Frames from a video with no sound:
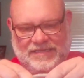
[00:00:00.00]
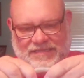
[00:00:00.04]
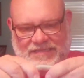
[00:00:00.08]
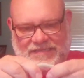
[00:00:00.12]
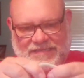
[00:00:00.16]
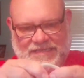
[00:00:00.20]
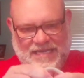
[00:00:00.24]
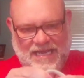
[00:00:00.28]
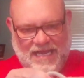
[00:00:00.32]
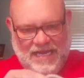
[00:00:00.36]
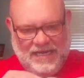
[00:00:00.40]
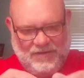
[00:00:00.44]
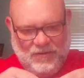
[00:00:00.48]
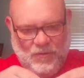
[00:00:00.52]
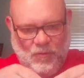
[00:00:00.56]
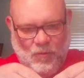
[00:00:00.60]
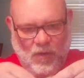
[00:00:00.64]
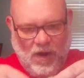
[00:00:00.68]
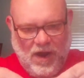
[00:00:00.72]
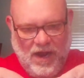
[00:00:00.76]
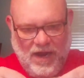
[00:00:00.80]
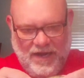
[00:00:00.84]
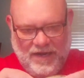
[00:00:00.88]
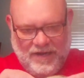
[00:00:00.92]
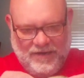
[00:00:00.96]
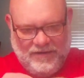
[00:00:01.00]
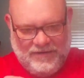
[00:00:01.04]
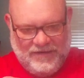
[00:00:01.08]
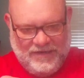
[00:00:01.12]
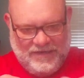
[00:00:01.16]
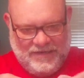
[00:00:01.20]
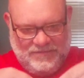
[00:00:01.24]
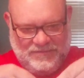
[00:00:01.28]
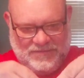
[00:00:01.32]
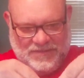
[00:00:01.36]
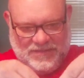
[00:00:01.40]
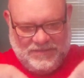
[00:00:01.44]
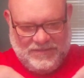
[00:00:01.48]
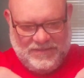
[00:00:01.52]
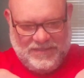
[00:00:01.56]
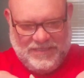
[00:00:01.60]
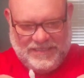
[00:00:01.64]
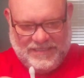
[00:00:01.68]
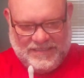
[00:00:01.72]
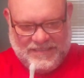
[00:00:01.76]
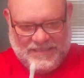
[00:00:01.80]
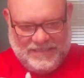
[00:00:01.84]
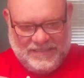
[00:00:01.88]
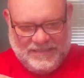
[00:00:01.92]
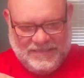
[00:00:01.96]
it's got a wire in him so you
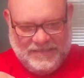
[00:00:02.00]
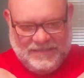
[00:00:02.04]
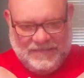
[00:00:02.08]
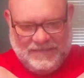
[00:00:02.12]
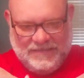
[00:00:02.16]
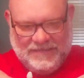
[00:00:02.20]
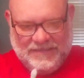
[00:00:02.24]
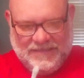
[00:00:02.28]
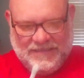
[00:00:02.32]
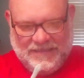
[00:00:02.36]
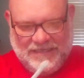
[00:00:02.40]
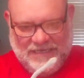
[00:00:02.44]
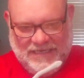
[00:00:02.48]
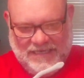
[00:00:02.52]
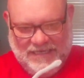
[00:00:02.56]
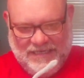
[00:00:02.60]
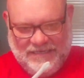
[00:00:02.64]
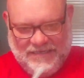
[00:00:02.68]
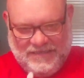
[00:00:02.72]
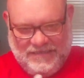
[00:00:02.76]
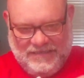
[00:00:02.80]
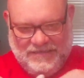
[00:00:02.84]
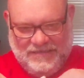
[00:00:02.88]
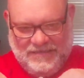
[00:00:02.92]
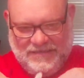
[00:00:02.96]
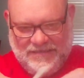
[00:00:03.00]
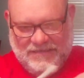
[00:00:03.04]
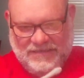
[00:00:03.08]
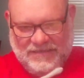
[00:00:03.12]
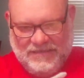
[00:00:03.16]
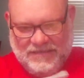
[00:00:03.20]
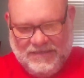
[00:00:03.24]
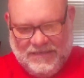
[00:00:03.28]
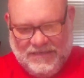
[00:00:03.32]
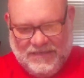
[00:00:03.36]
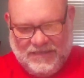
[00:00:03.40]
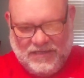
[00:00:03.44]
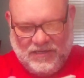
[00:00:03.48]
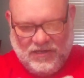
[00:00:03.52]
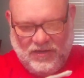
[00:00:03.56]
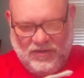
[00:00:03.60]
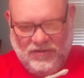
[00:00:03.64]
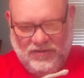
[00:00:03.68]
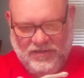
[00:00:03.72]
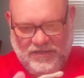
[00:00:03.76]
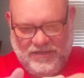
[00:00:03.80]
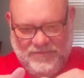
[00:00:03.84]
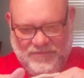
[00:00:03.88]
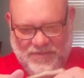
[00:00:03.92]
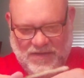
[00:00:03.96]
can kind of
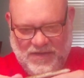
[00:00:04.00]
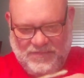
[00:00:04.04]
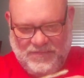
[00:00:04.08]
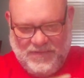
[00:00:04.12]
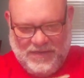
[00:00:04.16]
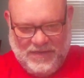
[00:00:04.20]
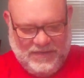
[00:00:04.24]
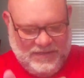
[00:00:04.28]
curl him up